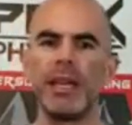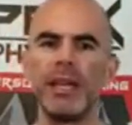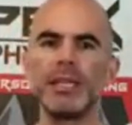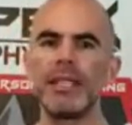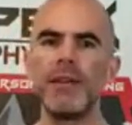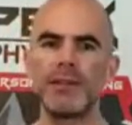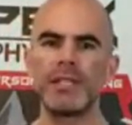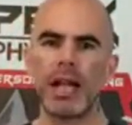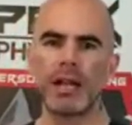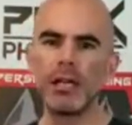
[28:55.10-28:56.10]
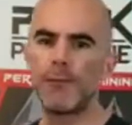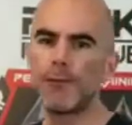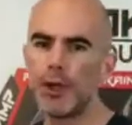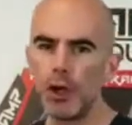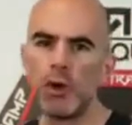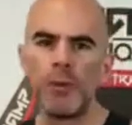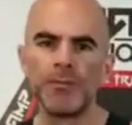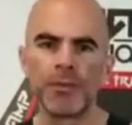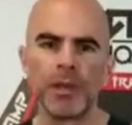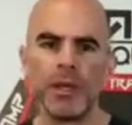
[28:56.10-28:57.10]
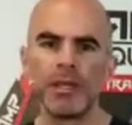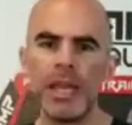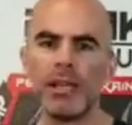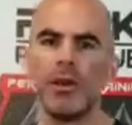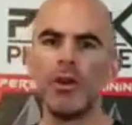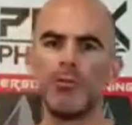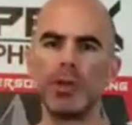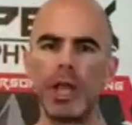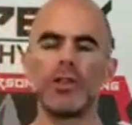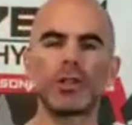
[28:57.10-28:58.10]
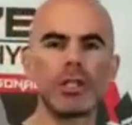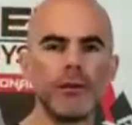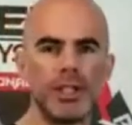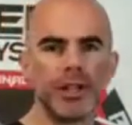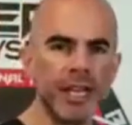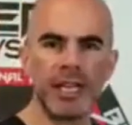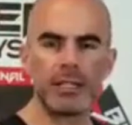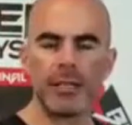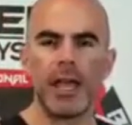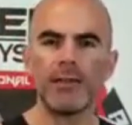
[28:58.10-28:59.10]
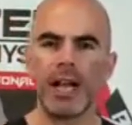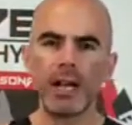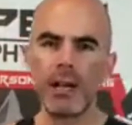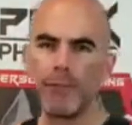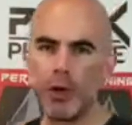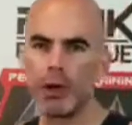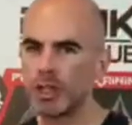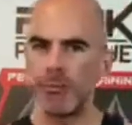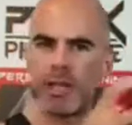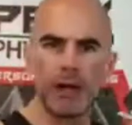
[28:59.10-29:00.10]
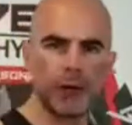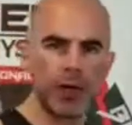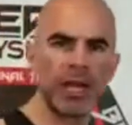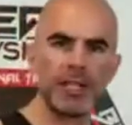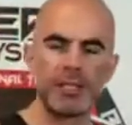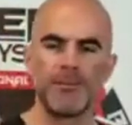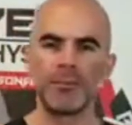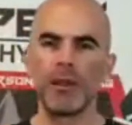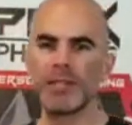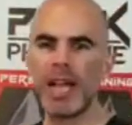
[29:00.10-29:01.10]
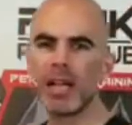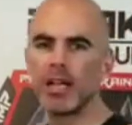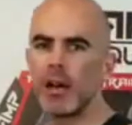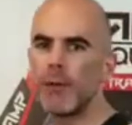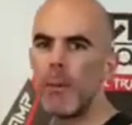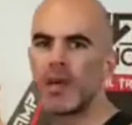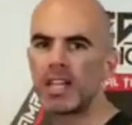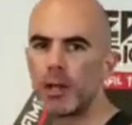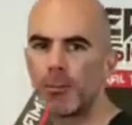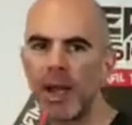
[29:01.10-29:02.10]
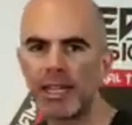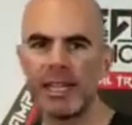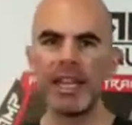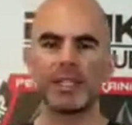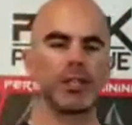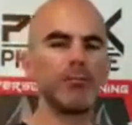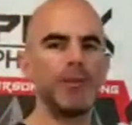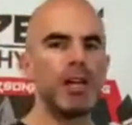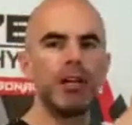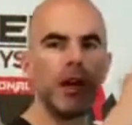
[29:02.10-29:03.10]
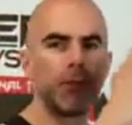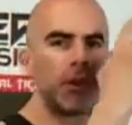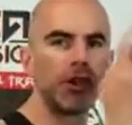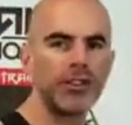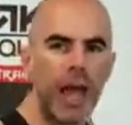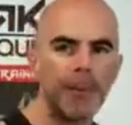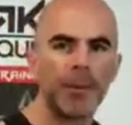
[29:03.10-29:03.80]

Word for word: It's not, if it's not good enough for you, then and you'll serve it to your kids. If it's not good enough for you, it shouldn't be good enough for your kids. If it's not good enough because you're pregnant, it shouldn't be good enough when you're not